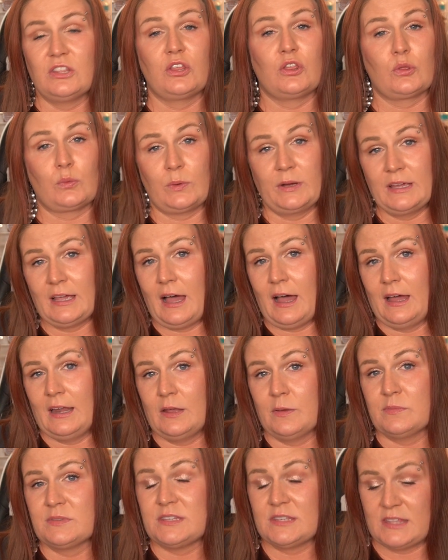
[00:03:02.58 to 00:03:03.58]
3
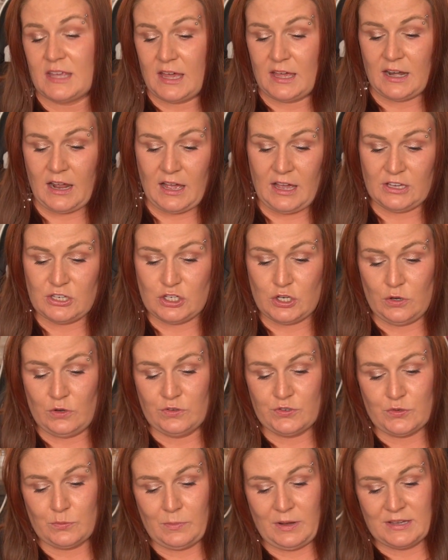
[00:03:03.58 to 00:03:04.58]
items that I
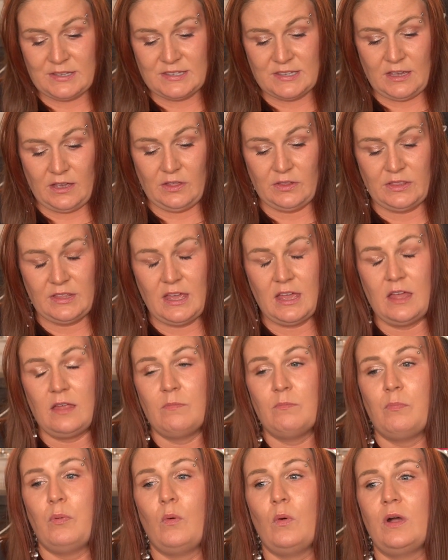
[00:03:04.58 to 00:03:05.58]
chose for myself,
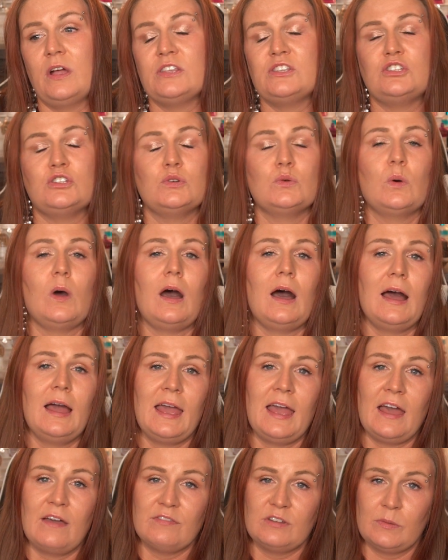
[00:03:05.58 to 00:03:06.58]
and boy do I
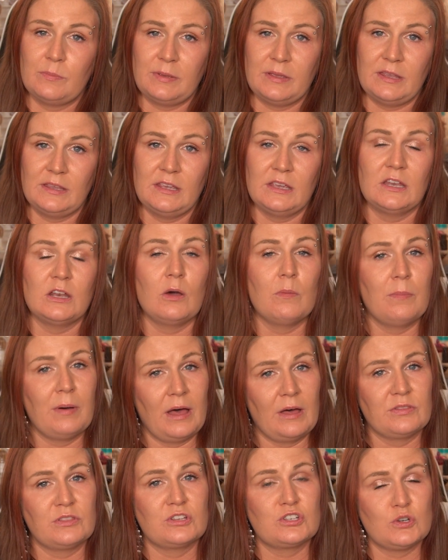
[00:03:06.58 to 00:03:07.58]
have an opinion
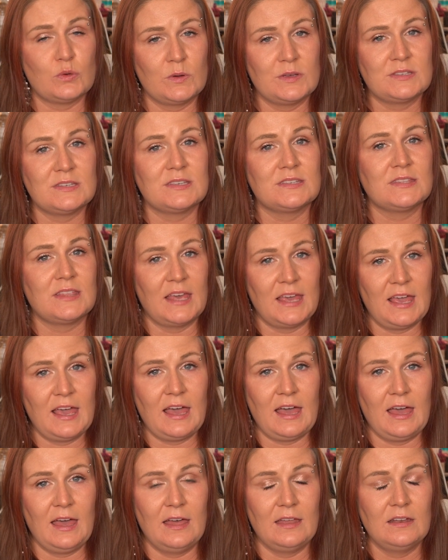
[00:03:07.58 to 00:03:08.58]
about the choices they
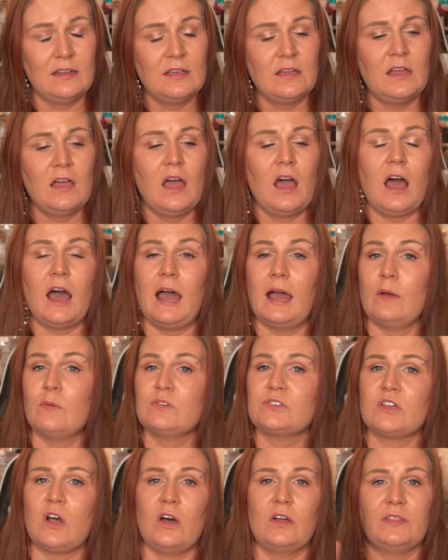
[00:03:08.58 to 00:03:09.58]
had. I
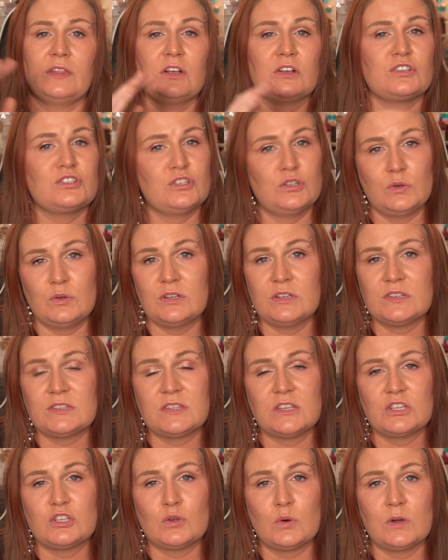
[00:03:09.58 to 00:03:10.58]
was on there soon as
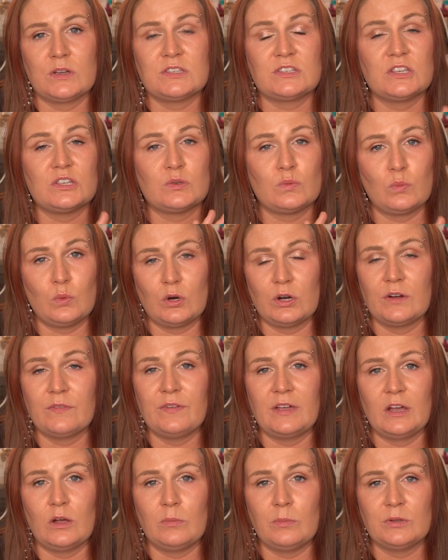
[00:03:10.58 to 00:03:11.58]
the choices were
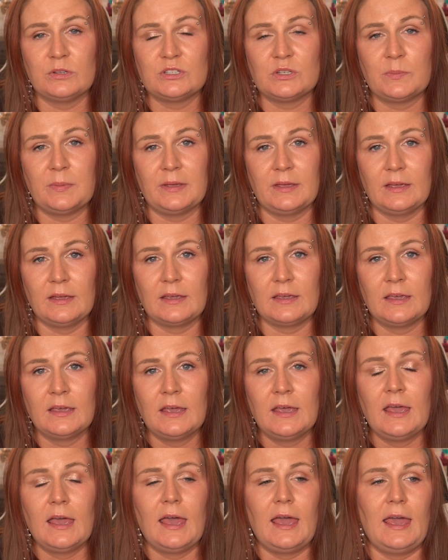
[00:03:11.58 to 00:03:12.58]
available to pick,
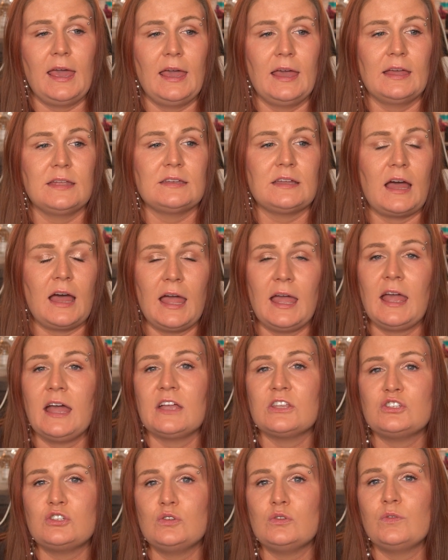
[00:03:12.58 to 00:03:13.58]
and I
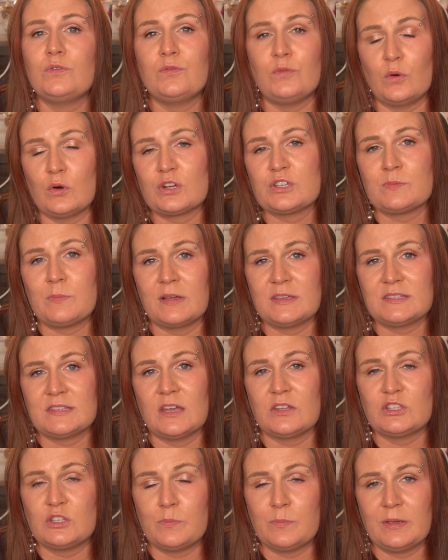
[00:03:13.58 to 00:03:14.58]
had to force
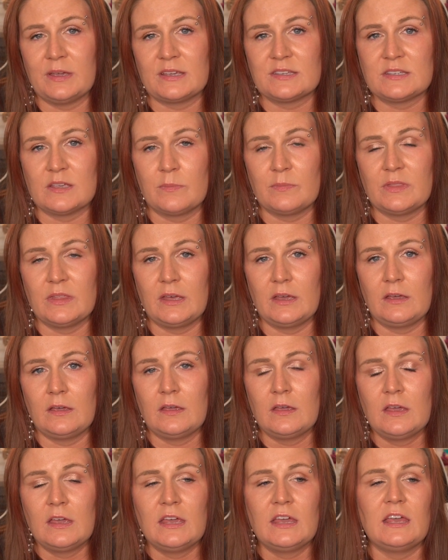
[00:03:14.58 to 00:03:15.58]
myself to pick something.
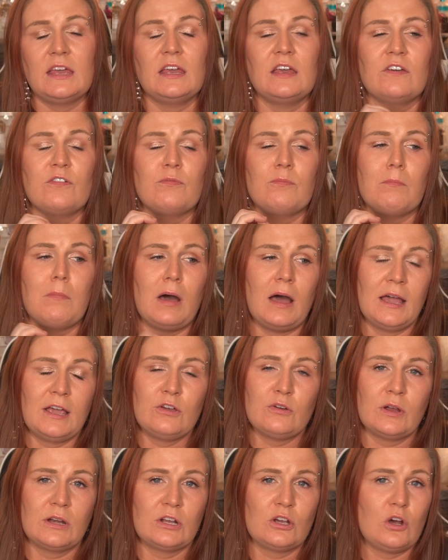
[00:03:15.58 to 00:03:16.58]
If my
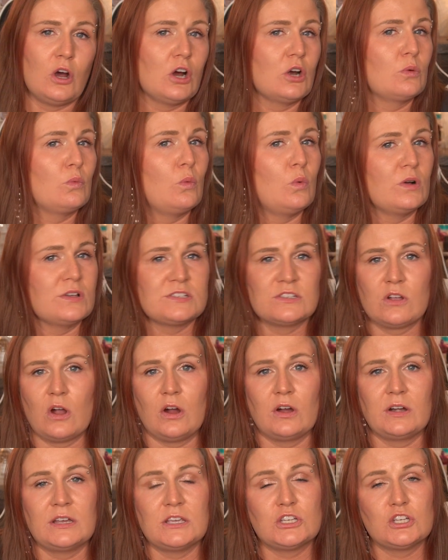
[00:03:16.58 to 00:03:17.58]
credit card wasn't
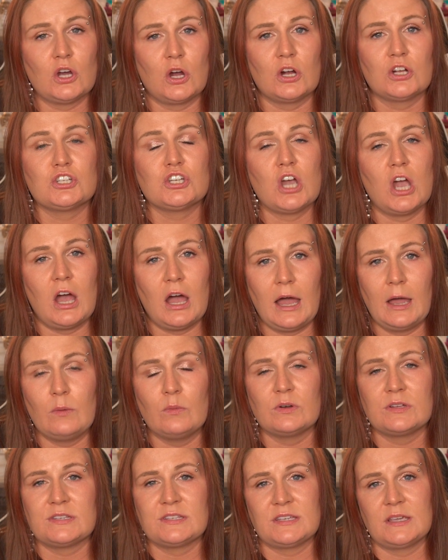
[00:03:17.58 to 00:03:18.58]
already charged, I
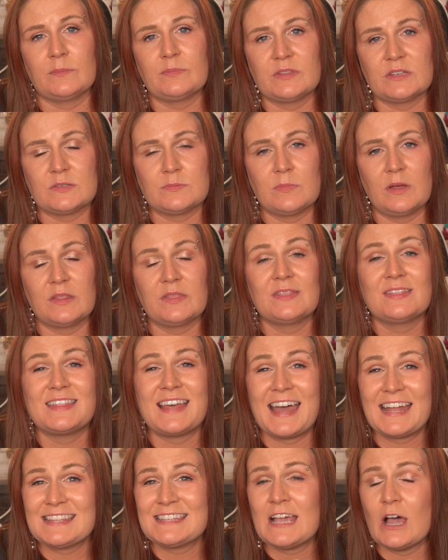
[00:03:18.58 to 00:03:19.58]
would have skipped this month.
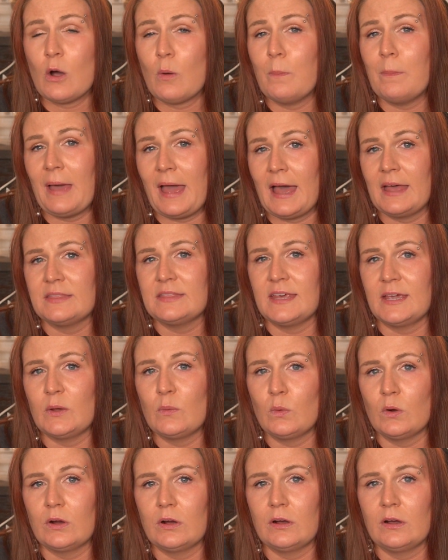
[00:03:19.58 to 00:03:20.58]
That's how bad they
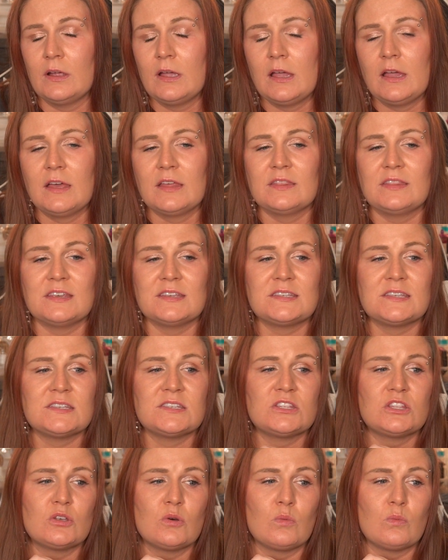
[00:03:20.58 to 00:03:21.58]
were. This
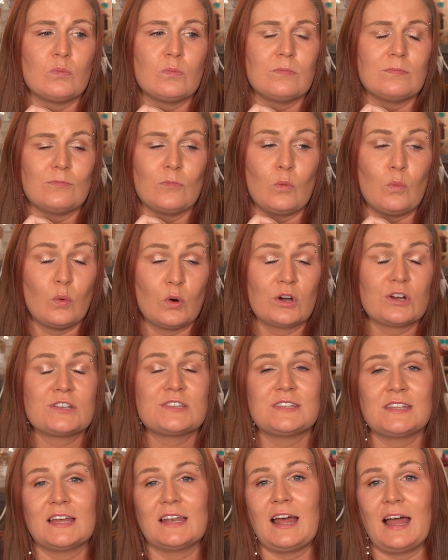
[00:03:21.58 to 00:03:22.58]
is the
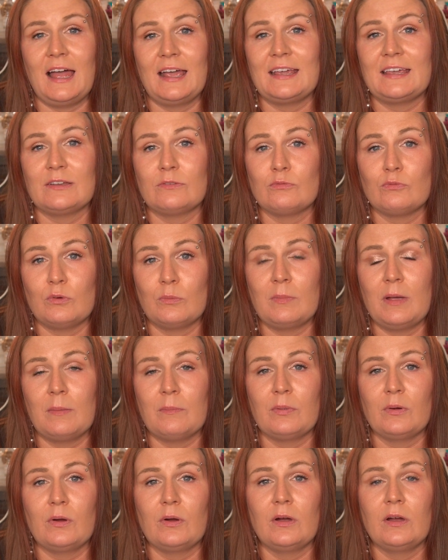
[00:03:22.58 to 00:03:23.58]
worst that I can
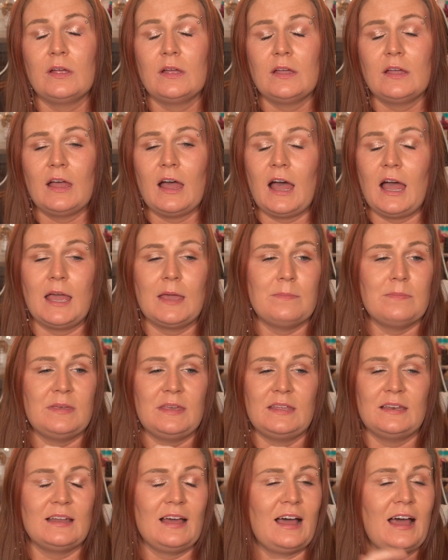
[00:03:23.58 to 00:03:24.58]
remember. I
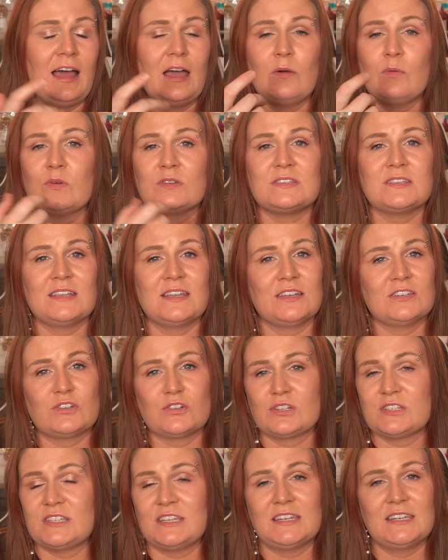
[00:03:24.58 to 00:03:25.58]
mean, I wasn't
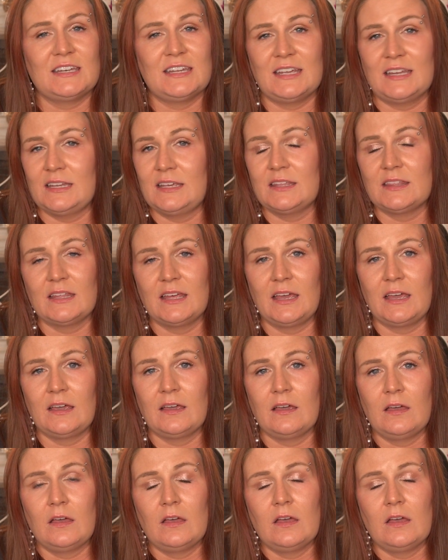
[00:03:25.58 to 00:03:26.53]
interested in anything.